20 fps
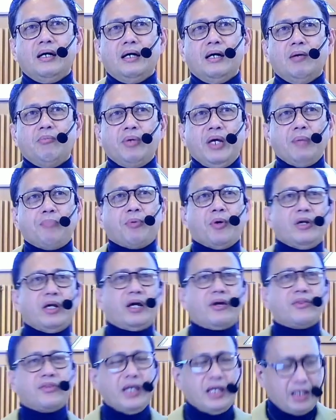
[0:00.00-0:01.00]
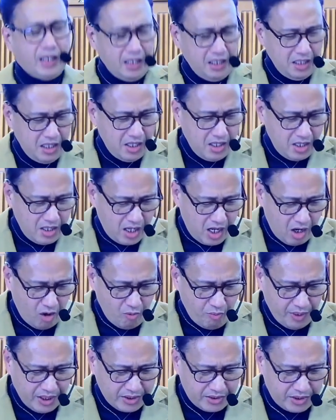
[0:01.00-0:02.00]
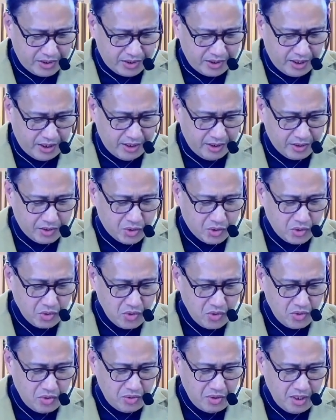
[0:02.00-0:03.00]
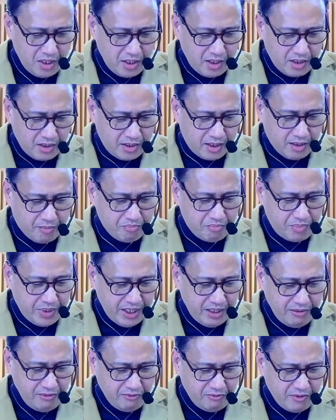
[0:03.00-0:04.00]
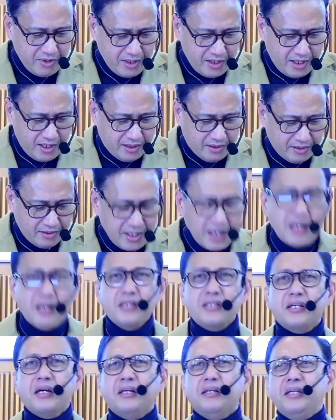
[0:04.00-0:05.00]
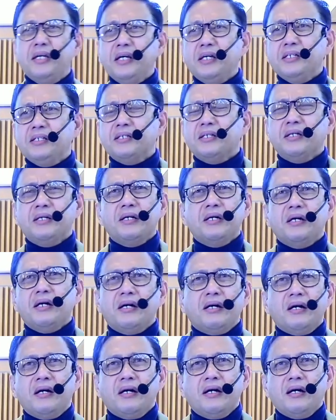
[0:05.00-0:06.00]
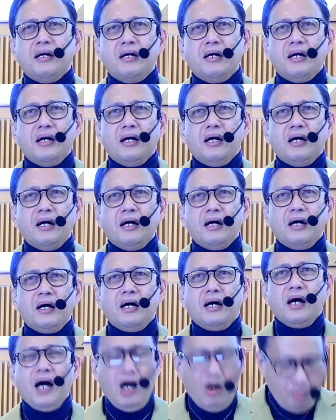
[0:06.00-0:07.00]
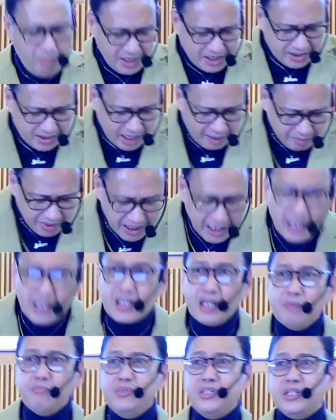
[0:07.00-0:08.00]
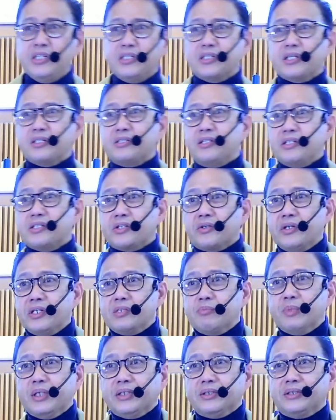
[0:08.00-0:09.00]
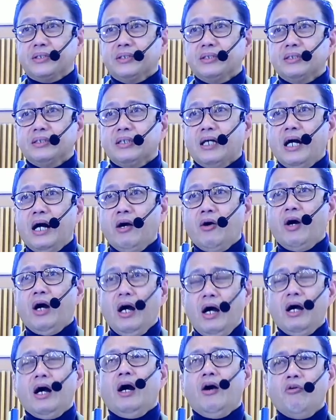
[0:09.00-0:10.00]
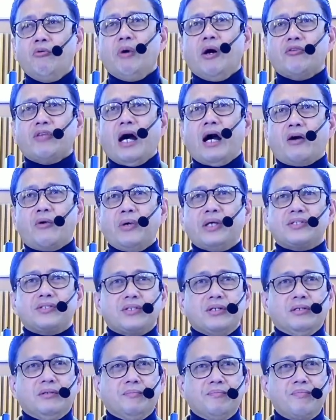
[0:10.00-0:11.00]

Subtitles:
People are thinking, how much is the lechon, the beef, and this and that? How much time can I give Jesus this Christmas? How about that question?